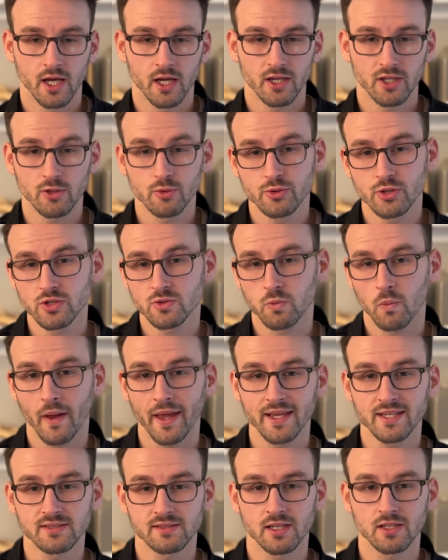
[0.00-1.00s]
you just
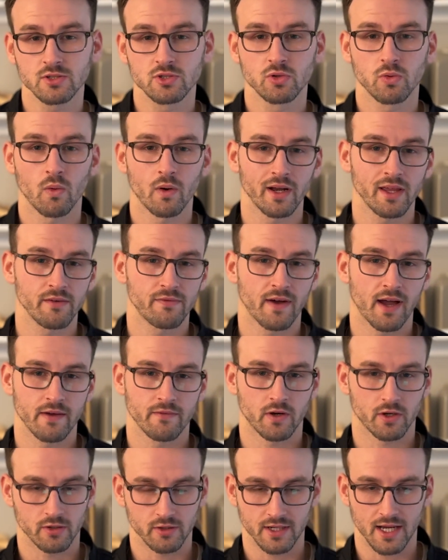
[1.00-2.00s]
wasted
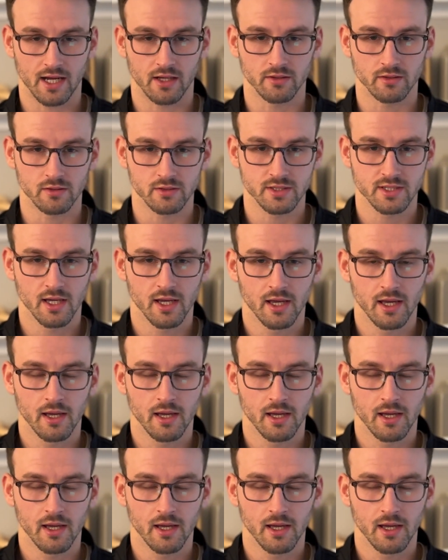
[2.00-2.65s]
$2,500.